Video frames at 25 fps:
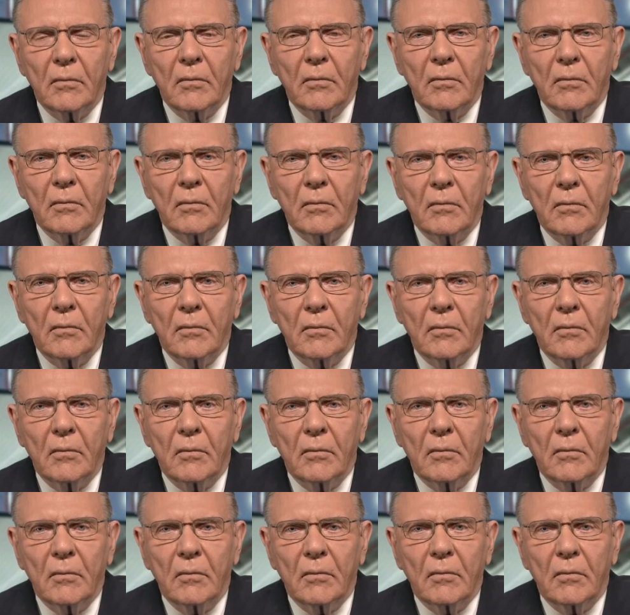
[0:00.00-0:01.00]

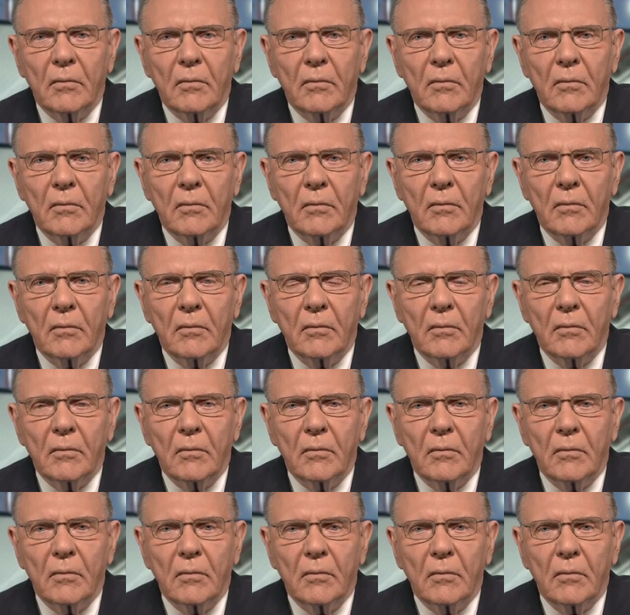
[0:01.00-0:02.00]

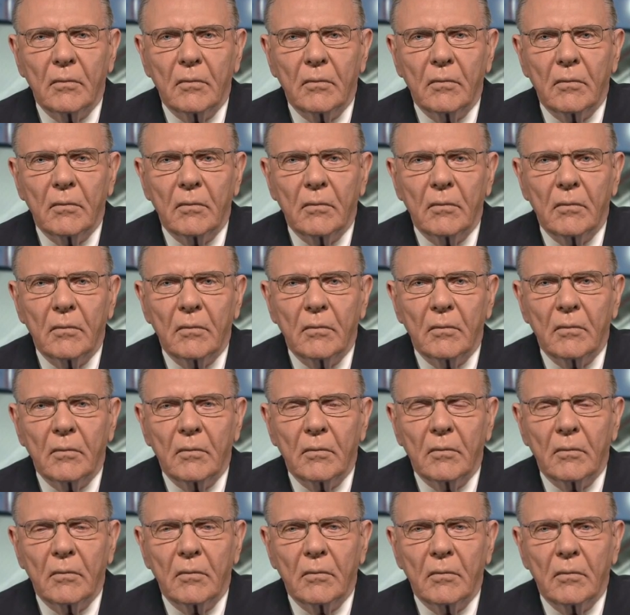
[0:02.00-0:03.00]

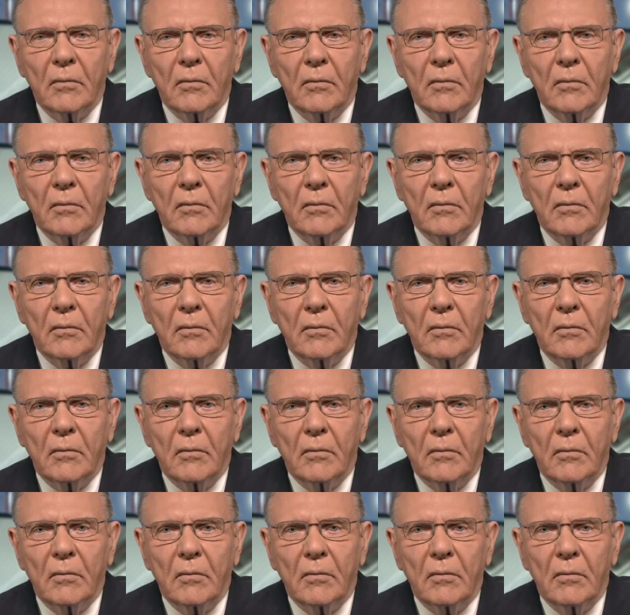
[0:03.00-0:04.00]

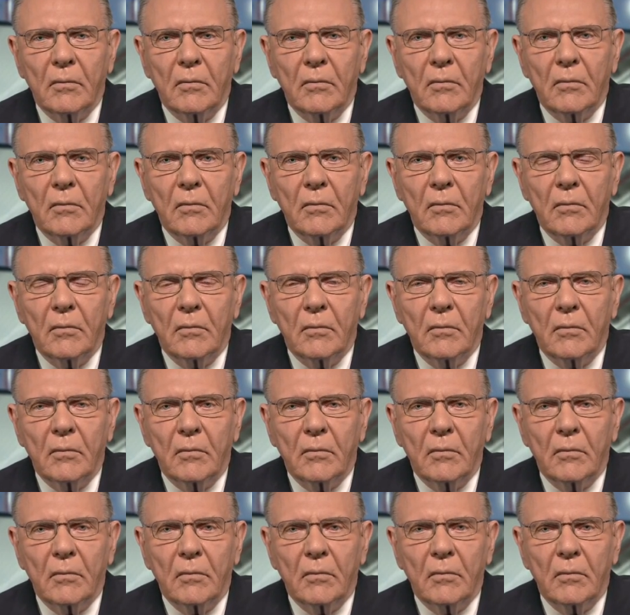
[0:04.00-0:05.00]

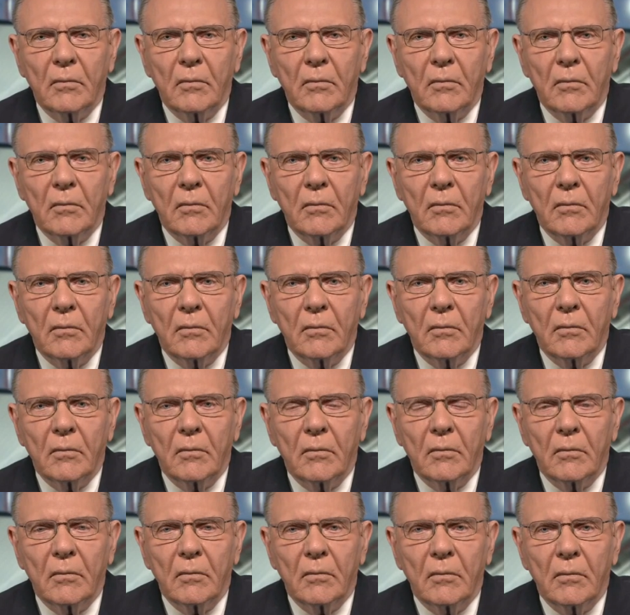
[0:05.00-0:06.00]

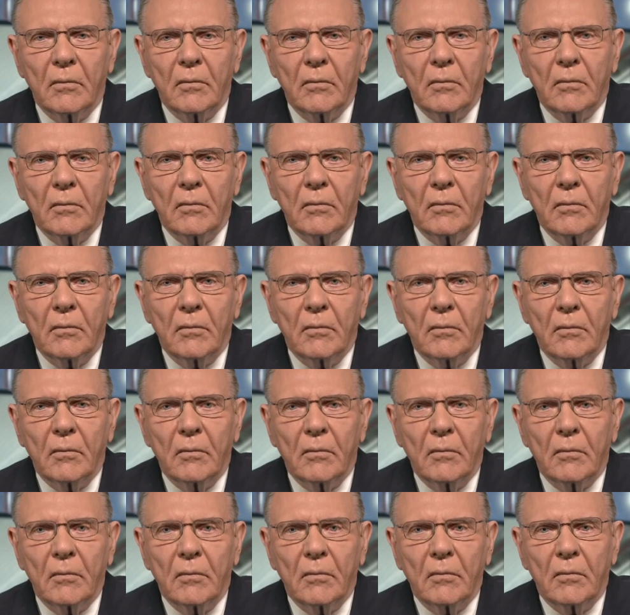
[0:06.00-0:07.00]

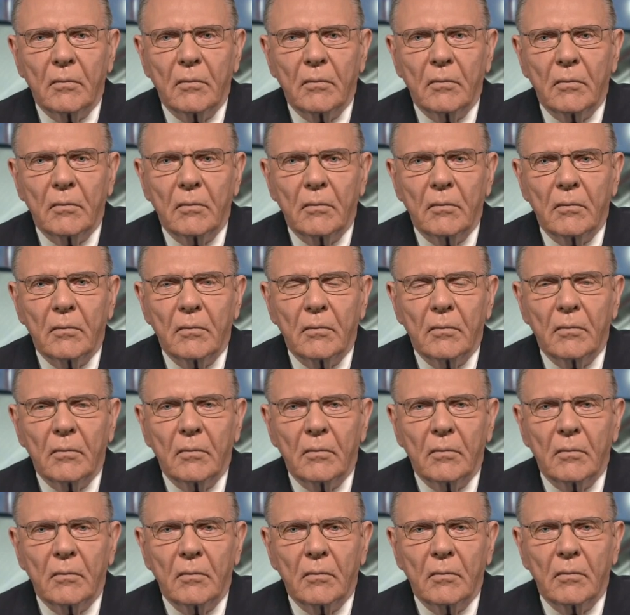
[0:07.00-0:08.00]

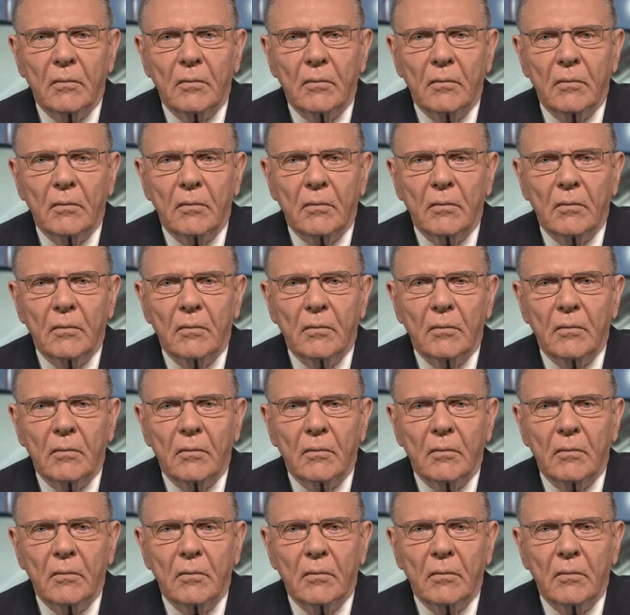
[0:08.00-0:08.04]
(not speaking)